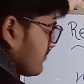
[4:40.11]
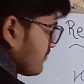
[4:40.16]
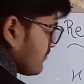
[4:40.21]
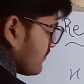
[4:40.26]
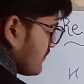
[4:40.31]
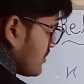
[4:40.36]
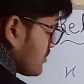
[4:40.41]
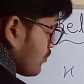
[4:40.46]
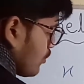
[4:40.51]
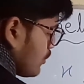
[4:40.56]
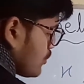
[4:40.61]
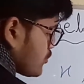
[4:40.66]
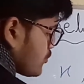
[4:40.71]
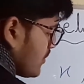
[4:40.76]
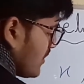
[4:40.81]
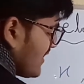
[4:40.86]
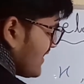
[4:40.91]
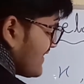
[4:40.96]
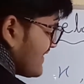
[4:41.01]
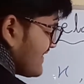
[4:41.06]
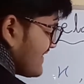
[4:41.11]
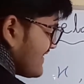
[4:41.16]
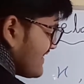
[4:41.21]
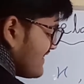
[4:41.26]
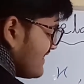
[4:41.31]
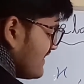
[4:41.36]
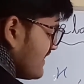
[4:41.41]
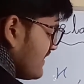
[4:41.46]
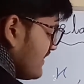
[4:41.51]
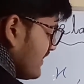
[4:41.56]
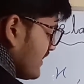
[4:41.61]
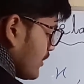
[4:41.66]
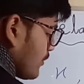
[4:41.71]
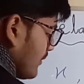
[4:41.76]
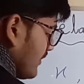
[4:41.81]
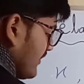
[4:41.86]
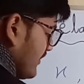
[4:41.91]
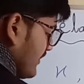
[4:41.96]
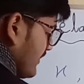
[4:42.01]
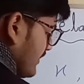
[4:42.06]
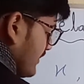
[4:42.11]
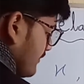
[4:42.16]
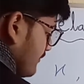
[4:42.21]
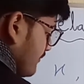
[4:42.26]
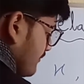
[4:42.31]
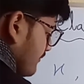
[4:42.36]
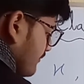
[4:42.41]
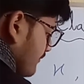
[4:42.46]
This is also a linear quantity.